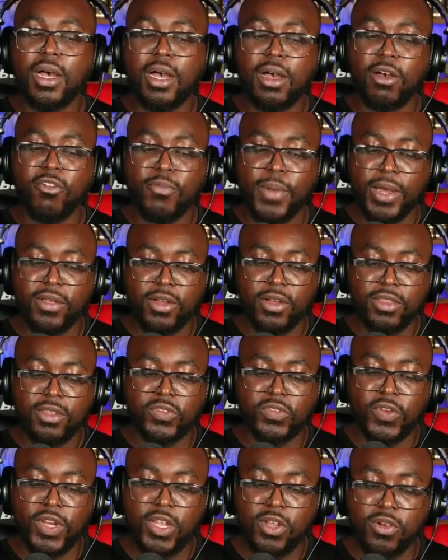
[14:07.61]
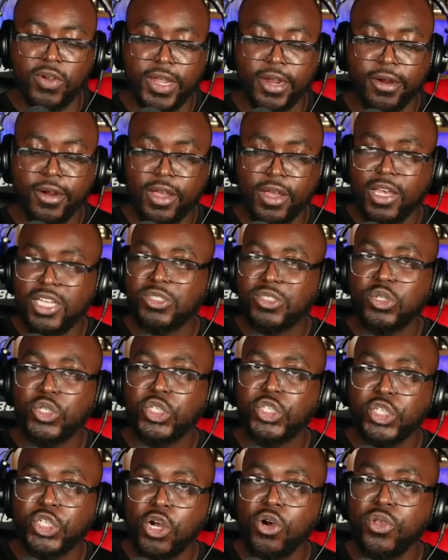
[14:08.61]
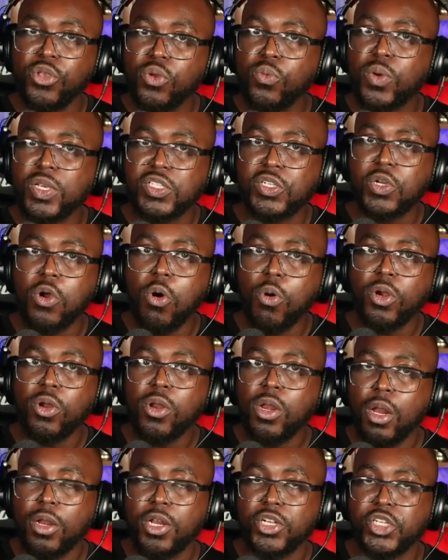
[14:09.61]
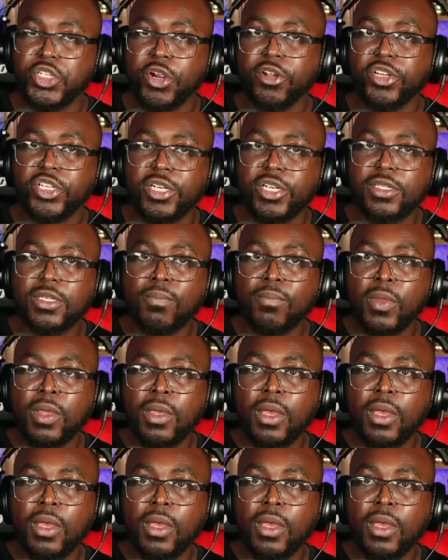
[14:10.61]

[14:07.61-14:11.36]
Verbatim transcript: uh, of my of this video here is to show you what's going on in other churches.